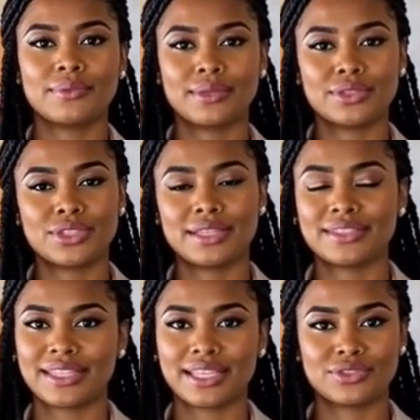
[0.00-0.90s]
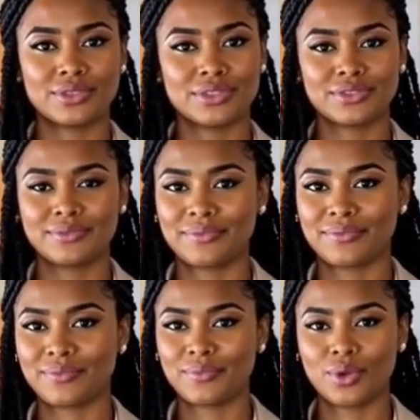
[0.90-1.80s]
Adjusting entries,
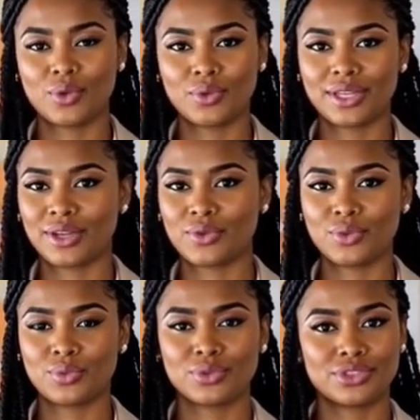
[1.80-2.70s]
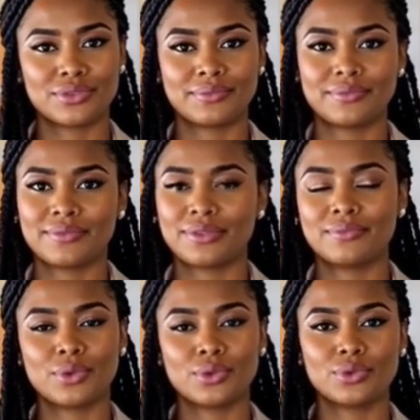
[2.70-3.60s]
recording accruals,
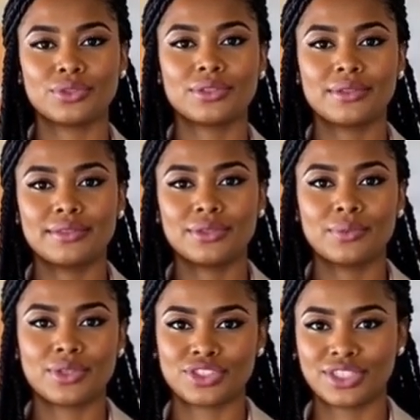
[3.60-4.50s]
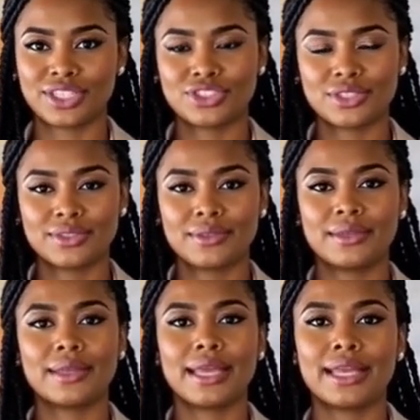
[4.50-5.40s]
deferrals, depreciation,
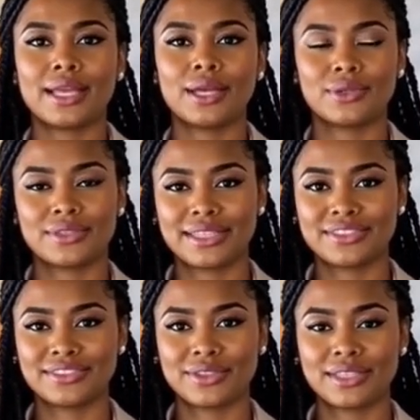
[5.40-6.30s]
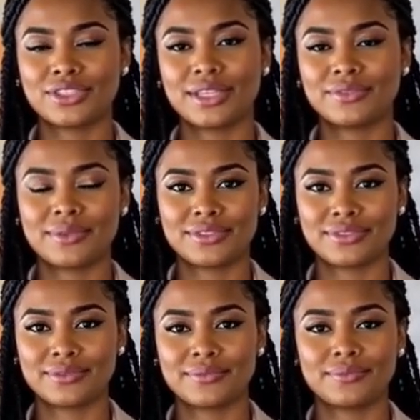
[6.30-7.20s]
and other necessary
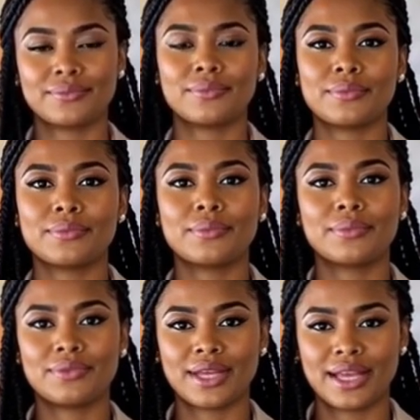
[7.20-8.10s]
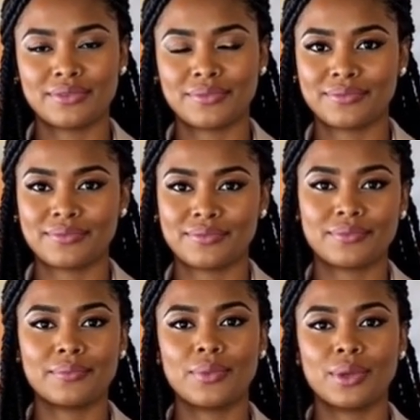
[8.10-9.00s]
adjustments. 5.
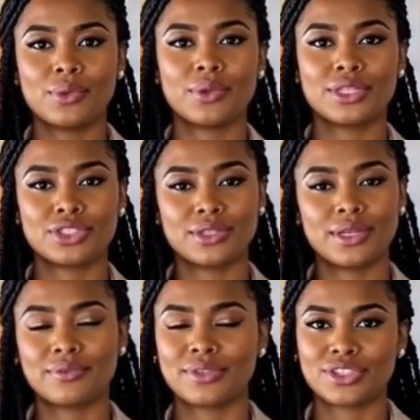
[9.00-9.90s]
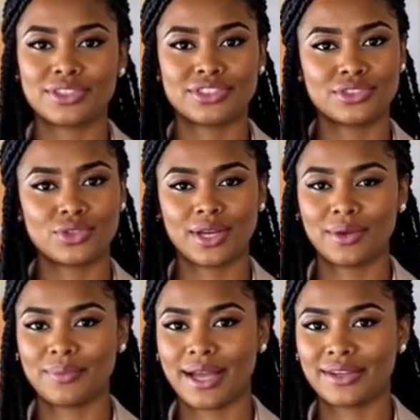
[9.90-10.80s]
Preparation of adjusted trial
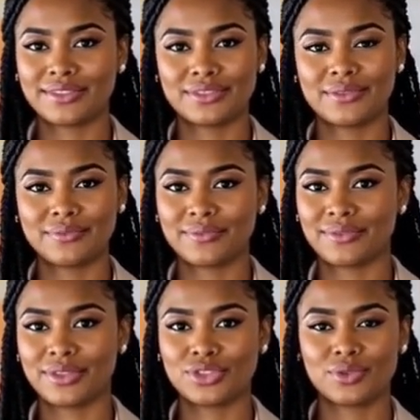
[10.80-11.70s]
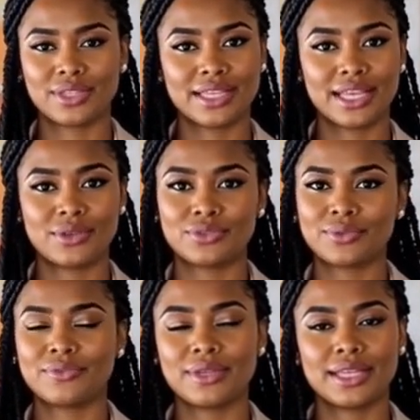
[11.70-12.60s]
balance, ensuring accounts
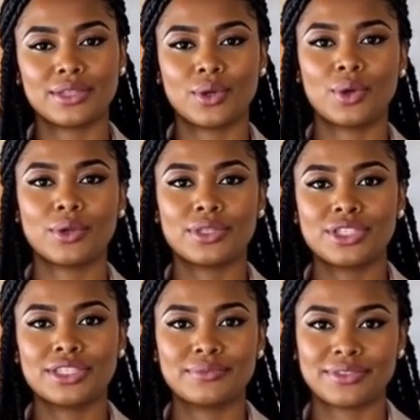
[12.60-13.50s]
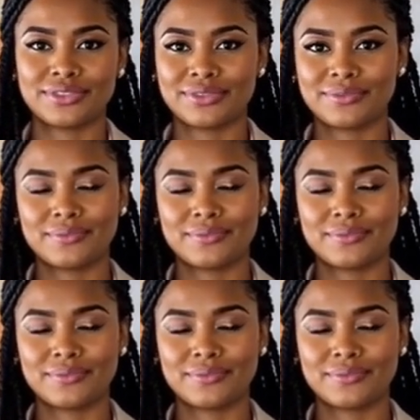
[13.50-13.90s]
reflect all adjustments.